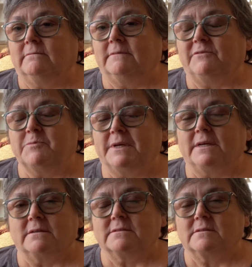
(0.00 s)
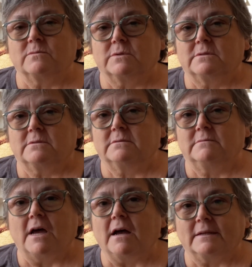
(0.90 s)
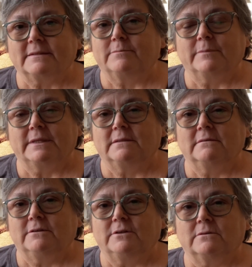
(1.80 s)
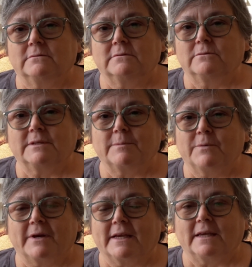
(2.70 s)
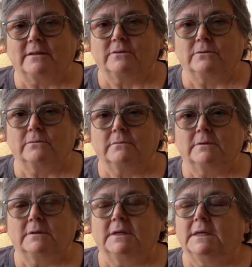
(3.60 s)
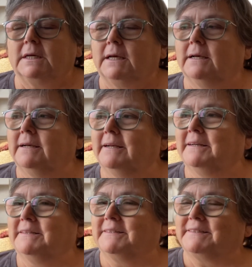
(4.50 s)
everybody else's was not, but you know, don't tell me what I can't do.